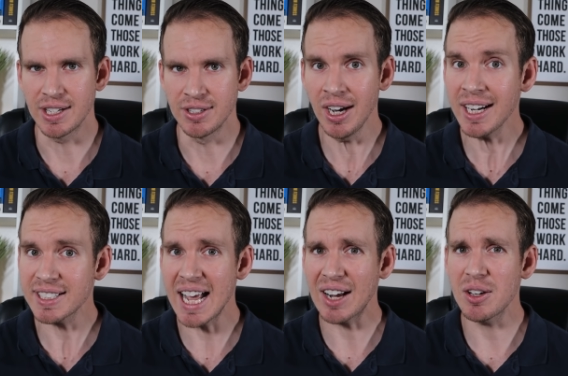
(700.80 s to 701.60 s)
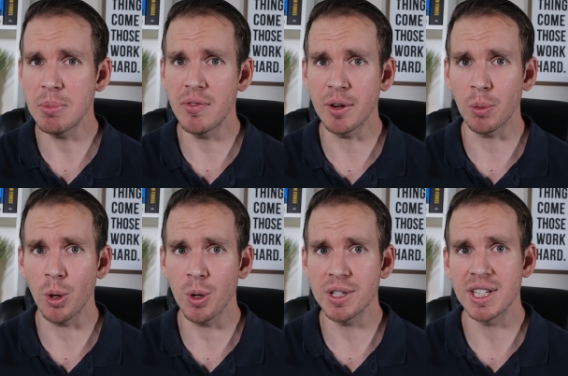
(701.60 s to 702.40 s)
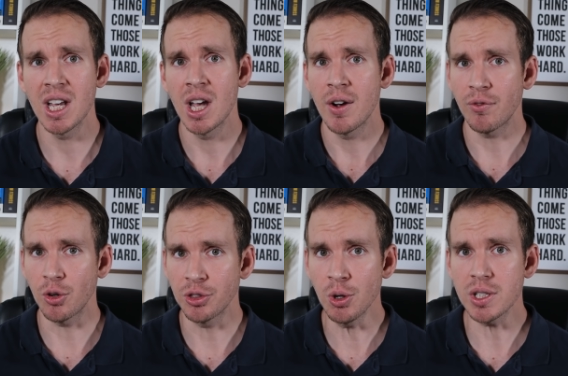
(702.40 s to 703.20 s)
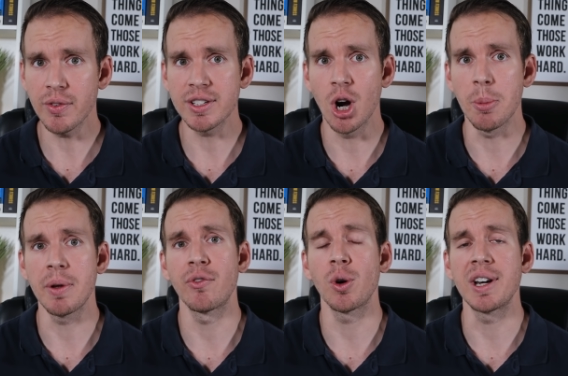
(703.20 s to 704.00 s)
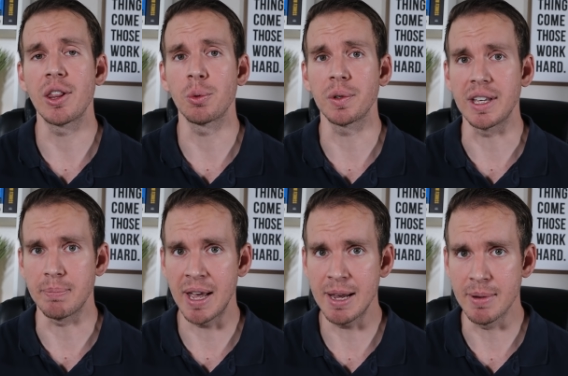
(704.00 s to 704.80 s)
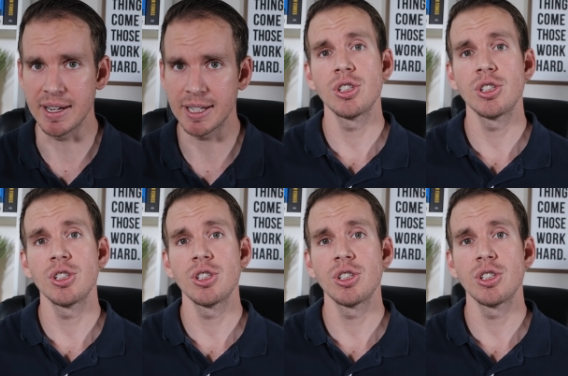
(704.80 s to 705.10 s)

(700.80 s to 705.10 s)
Not exactly moving words for those of us hoping for another relief payment.